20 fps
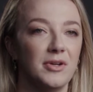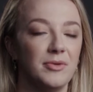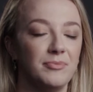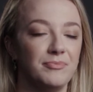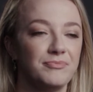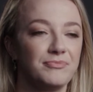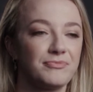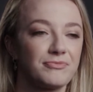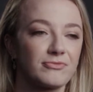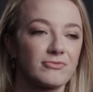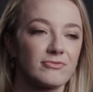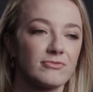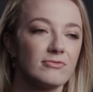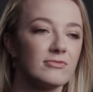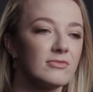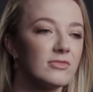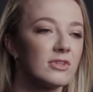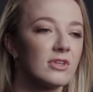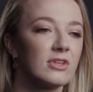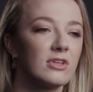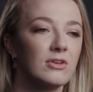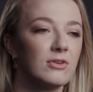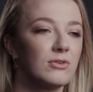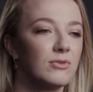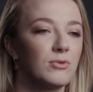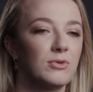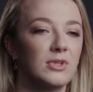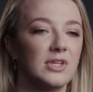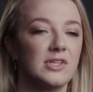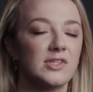And
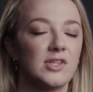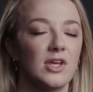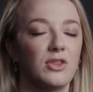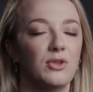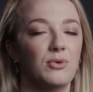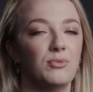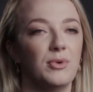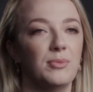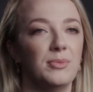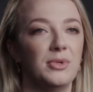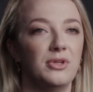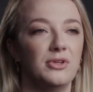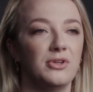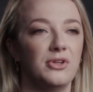all these other women,